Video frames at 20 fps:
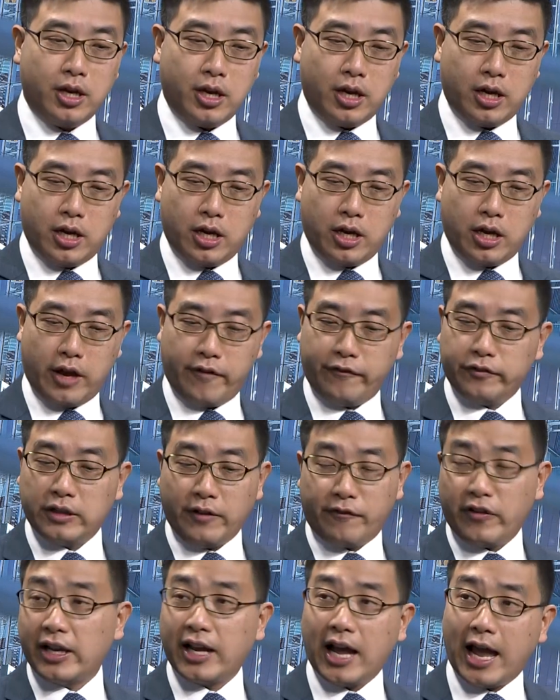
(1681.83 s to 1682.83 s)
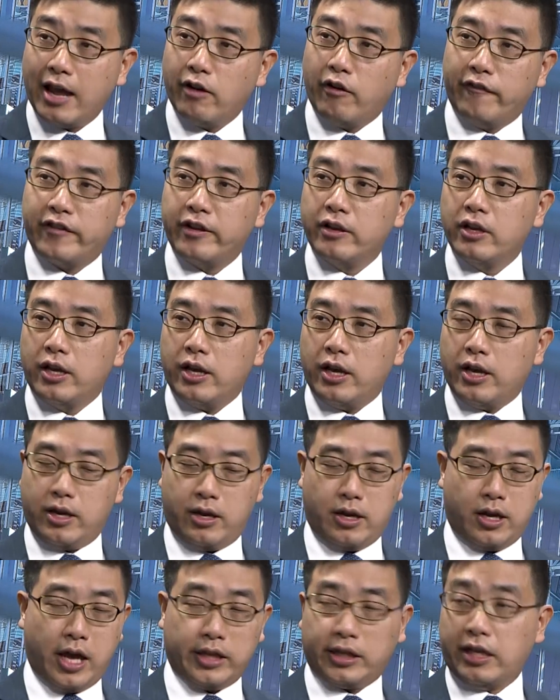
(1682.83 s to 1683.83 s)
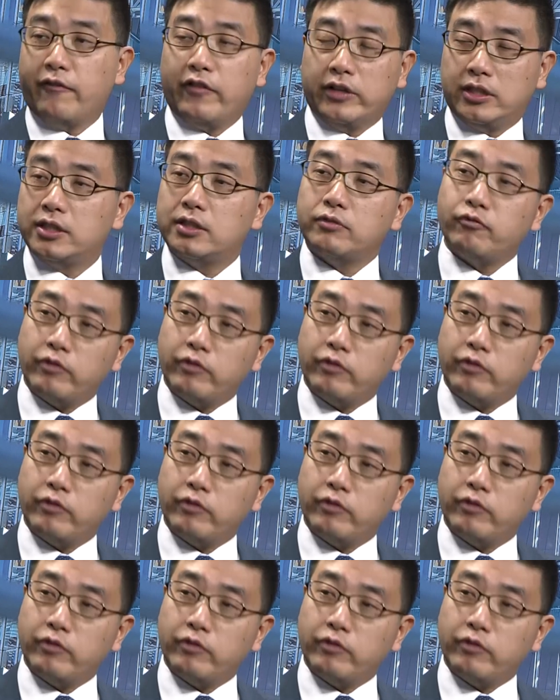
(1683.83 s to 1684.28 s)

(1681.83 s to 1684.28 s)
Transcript: have different kind of activities